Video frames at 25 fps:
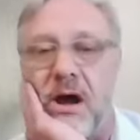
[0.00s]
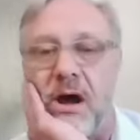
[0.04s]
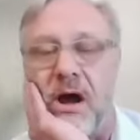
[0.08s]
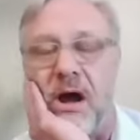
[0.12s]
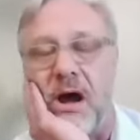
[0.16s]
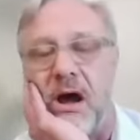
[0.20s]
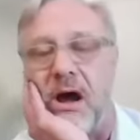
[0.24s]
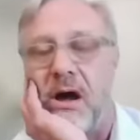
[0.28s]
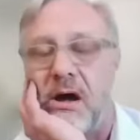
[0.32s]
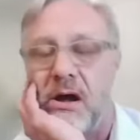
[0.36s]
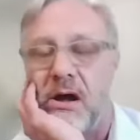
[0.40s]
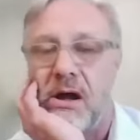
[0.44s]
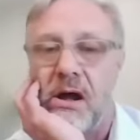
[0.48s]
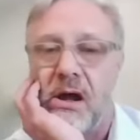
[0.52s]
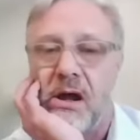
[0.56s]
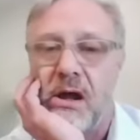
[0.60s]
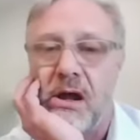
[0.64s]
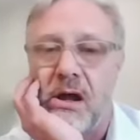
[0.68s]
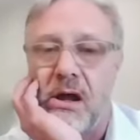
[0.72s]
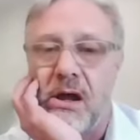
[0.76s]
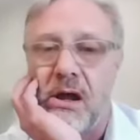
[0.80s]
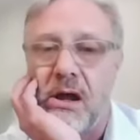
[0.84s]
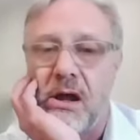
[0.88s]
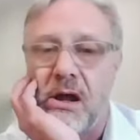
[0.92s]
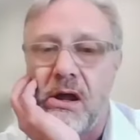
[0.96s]
Huh.
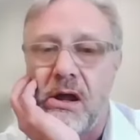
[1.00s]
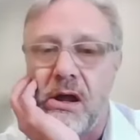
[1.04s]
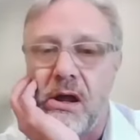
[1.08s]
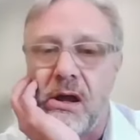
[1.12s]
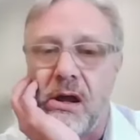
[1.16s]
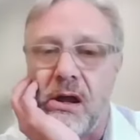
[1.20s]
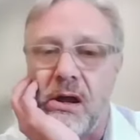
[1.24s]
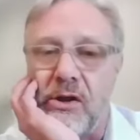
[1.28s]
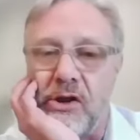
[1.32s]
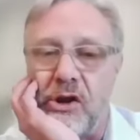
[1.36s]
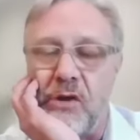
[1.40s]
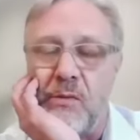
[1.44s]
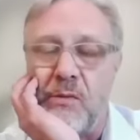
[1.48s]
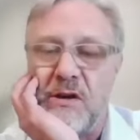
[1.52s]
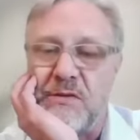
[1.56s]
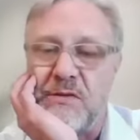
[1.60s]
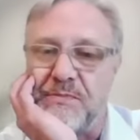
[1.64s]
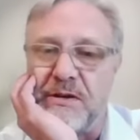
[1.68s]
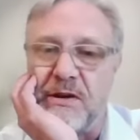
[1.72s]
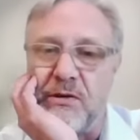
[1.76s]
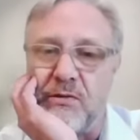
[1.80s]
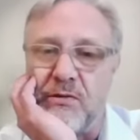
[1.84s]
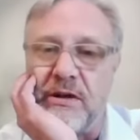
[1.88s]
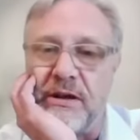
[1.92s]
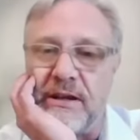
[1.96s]
You must
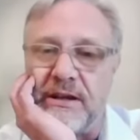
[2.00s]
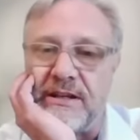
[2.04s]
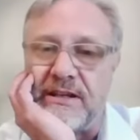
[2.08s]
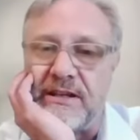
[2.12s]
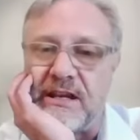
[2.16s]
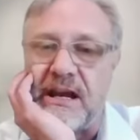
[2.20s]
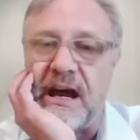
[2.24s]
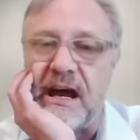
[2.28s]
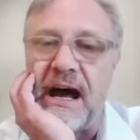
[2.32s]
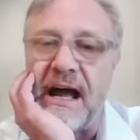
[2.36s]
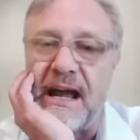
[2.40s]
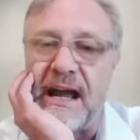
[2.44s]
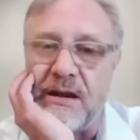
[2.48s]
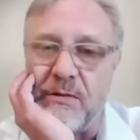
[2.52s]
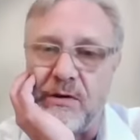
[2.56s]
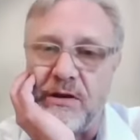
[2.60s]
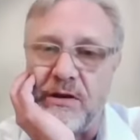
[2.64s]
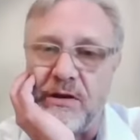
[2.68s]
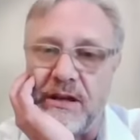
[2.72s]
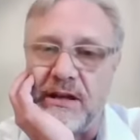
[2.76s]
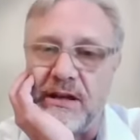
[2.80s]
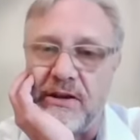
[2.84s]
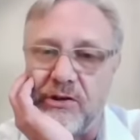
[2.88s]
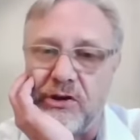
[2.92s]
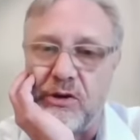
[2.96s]
be really tight
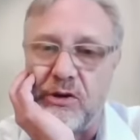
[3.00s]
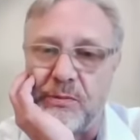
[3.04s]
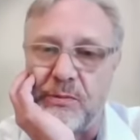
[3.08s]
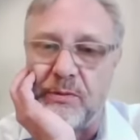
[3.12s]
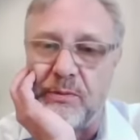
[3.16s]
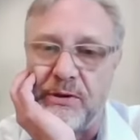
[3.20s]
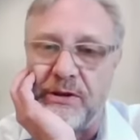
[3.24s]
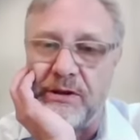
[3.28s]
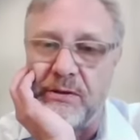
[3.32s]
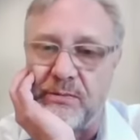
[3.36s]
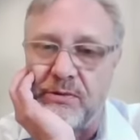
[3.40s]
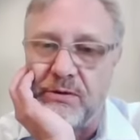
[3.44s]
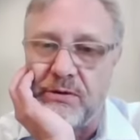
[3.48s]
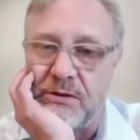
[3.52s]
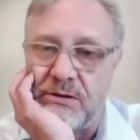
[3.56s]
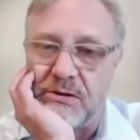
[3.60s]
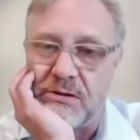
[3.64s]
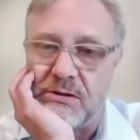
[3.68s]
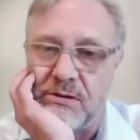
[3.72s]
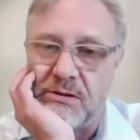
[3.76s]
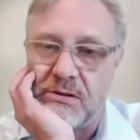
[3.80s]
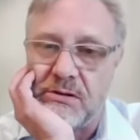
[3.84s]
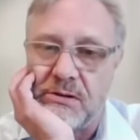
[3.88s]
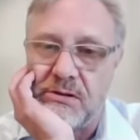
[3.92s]
with that group of people.